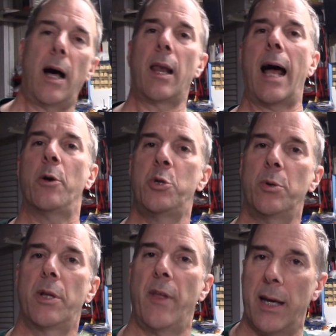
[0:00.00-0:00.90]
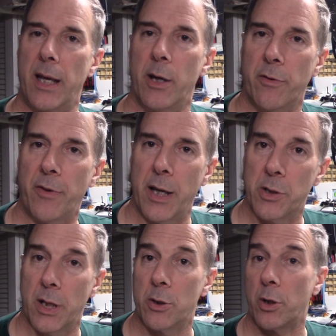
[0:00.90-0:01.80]
allows you to then
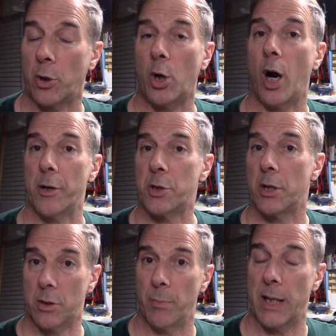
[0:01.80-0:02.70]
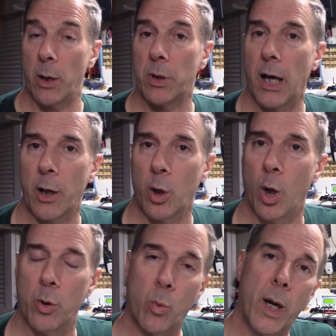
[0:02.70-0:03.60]
interface into the car system without cutting
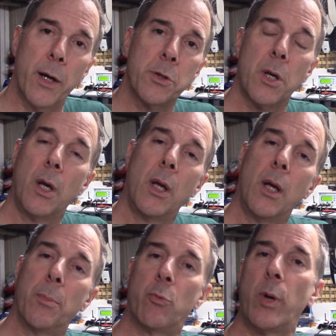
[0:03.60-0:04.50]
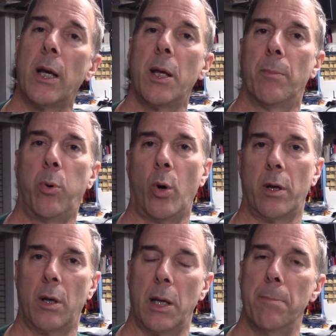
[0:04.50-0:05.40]
all the wires. But really
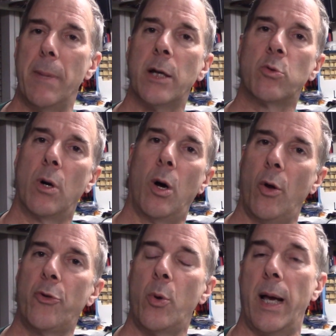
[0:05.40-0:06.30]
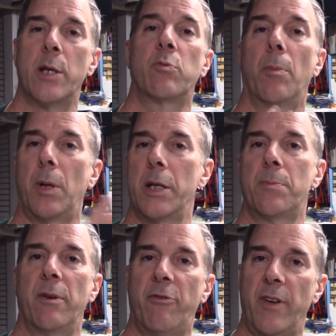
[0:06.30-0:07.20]
importantly, Metra also has
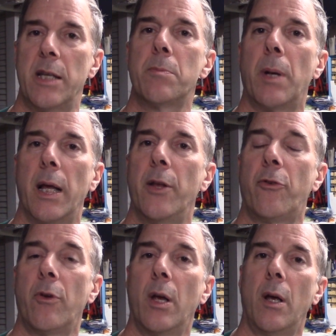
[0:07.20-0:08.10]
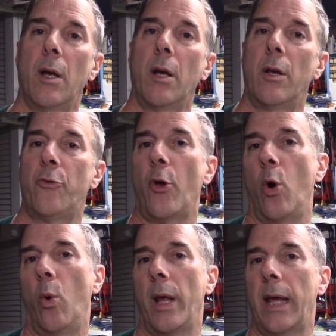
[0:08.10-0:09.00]
replacement faceplates.
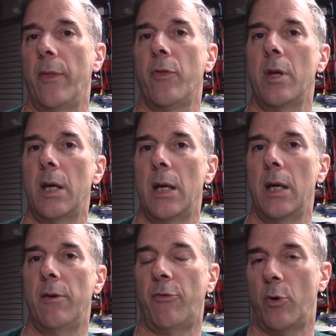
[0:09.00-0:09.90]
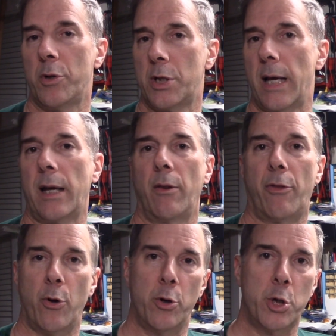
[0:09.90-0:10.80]
So in the first, second,
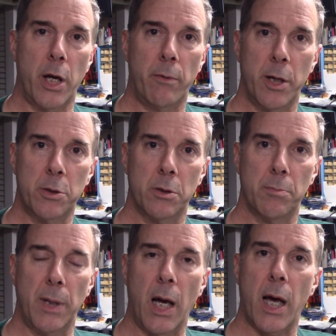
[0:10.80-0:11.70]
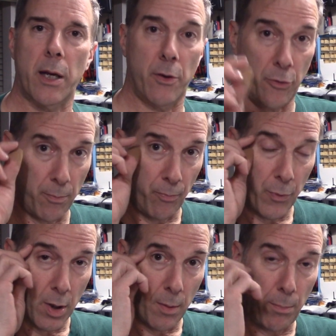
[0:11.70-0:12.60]
third generation Miatas,
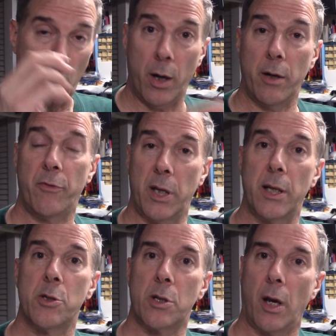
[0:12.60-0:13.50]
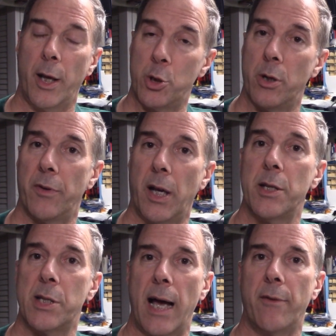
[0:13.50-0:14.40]
part of the installation of a
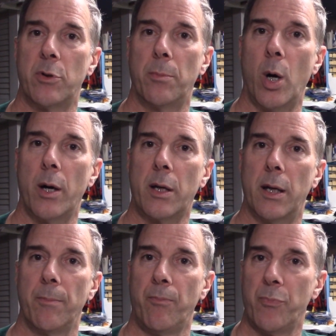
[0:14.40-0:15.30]
nice aftermarket